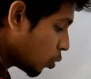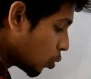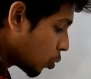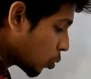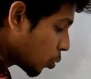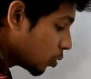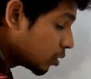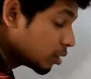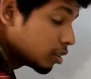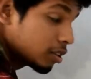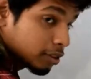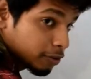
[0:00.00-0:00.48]

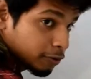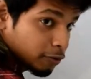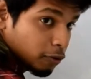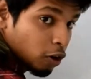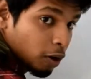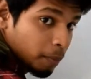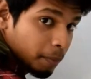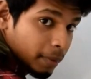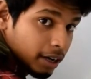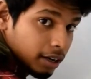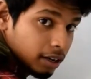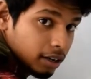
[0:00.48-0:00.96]
through this
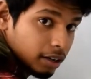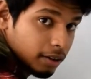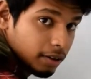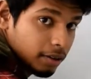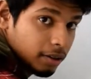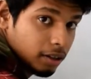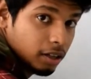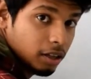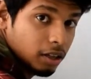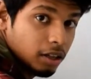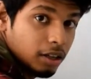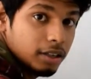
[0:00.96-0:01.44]
format,
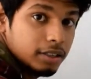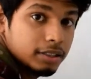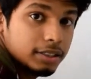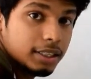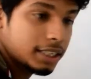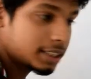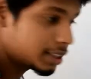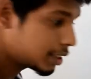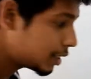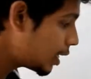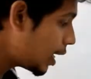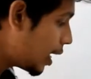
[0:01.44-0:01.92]

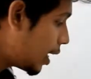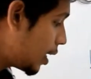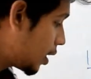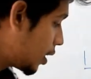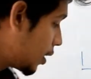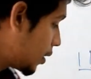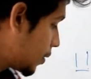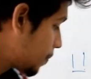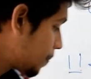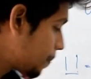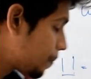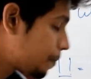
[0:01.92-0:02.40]
such
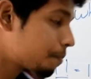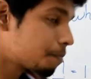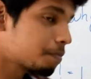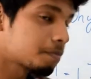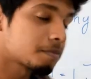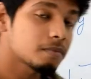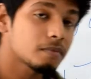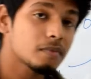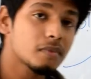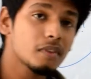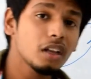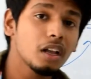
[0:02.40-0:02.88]
that
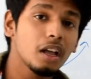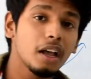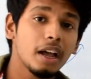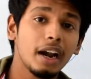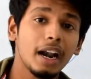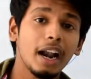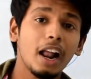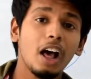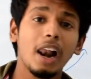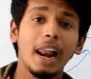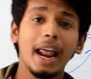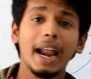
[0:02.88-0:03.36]

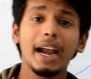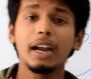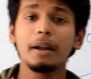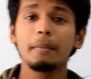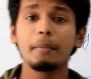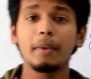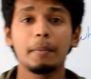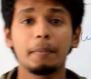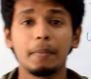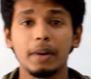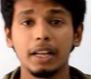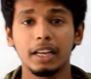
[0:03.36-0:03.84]

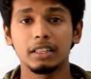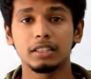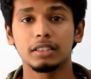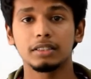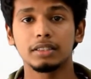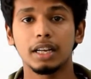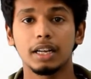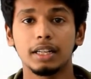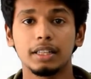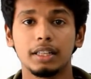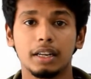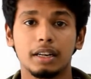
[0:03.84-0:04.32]
random
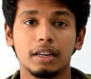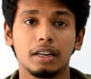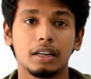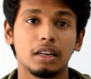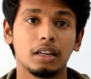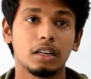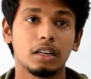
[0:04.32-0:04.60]
applications are there.